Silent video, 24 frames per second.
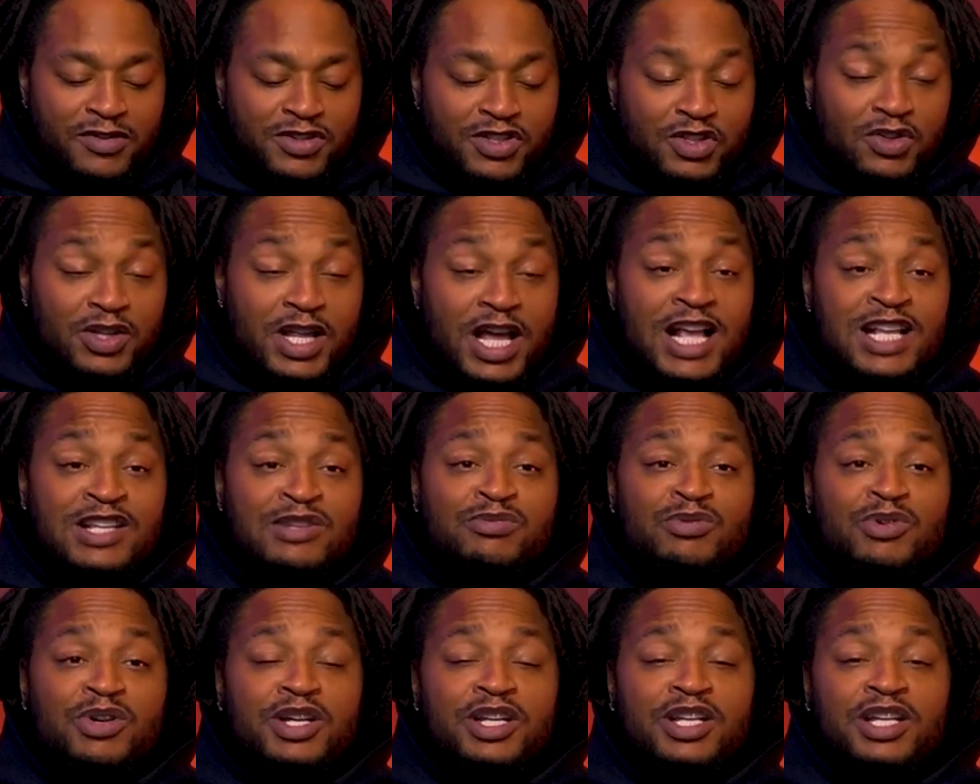So that's
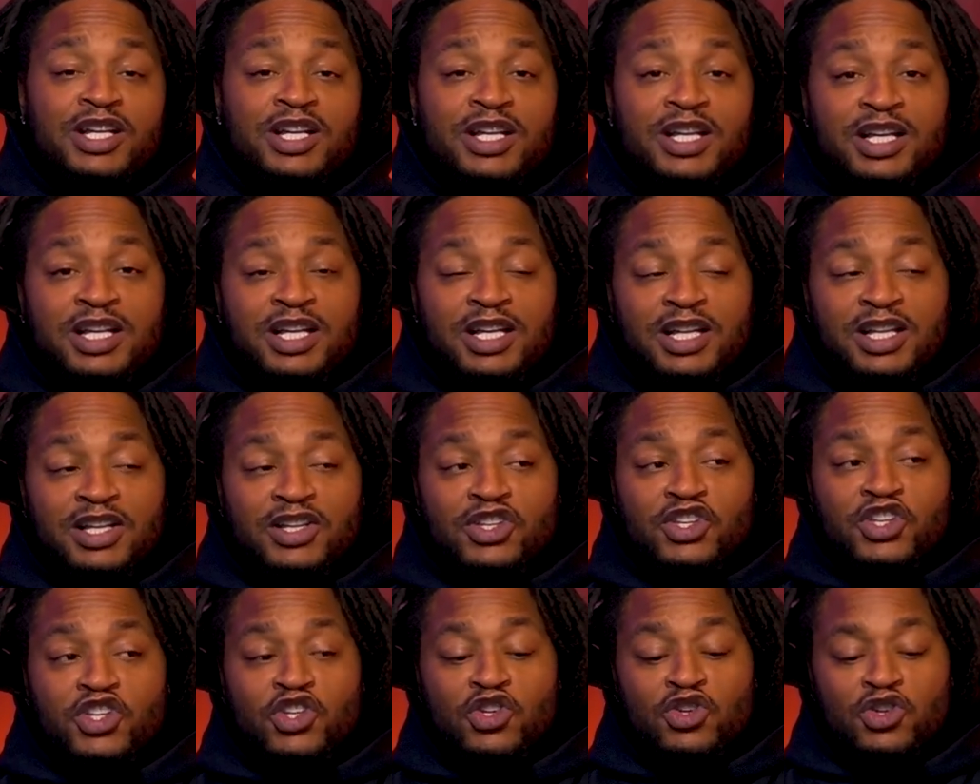what
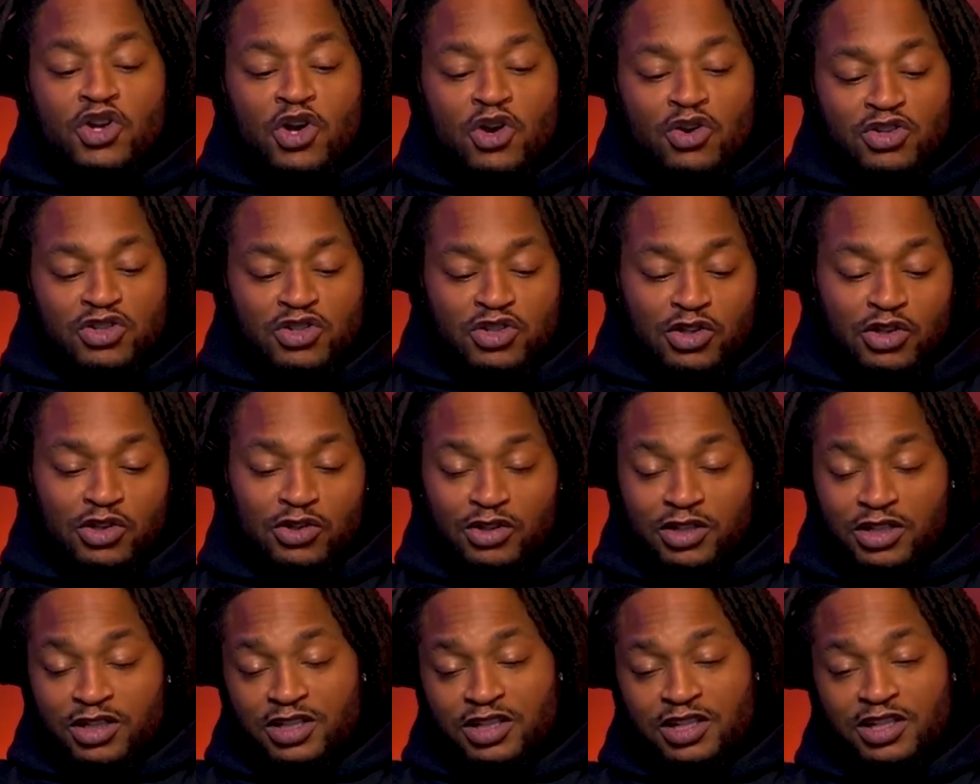
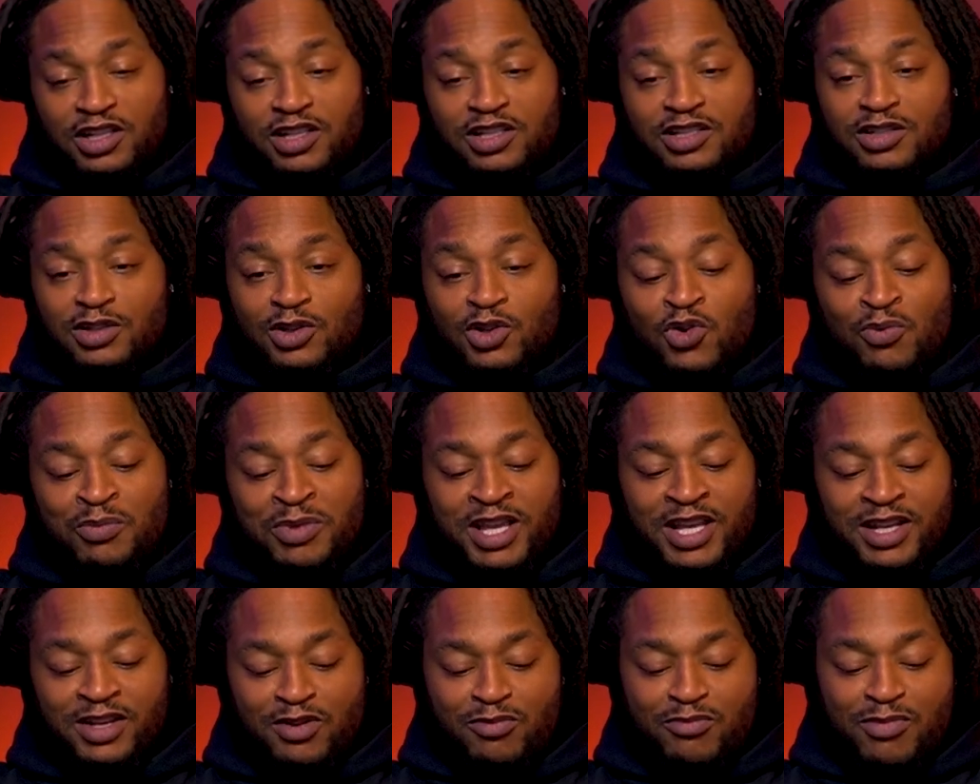is looming
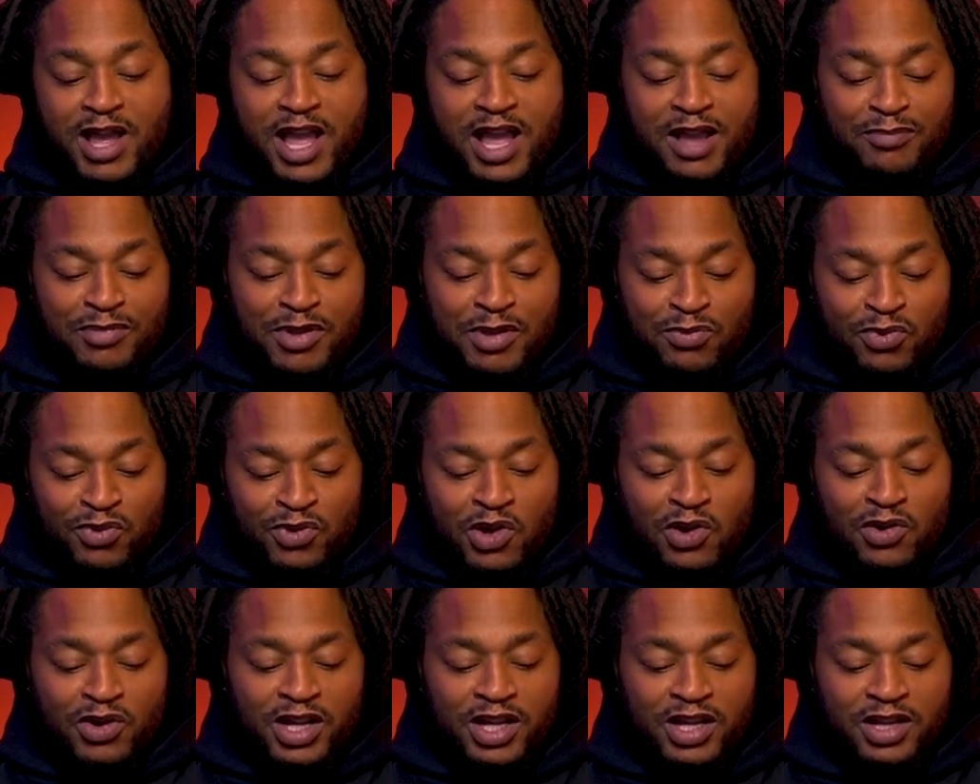in the back. People
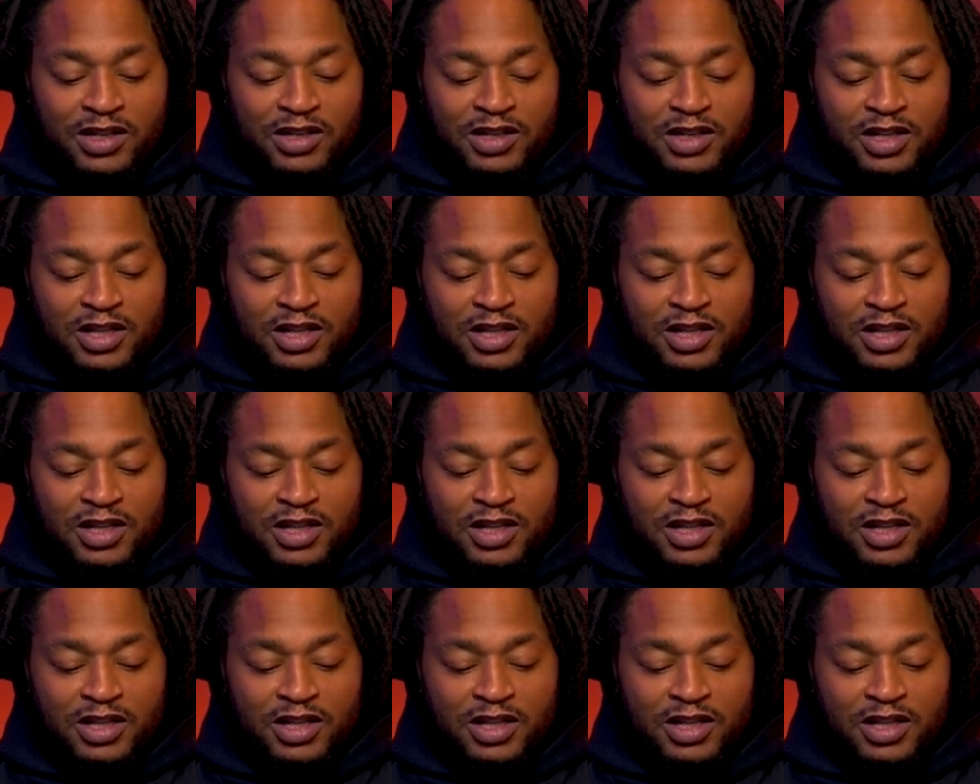know that.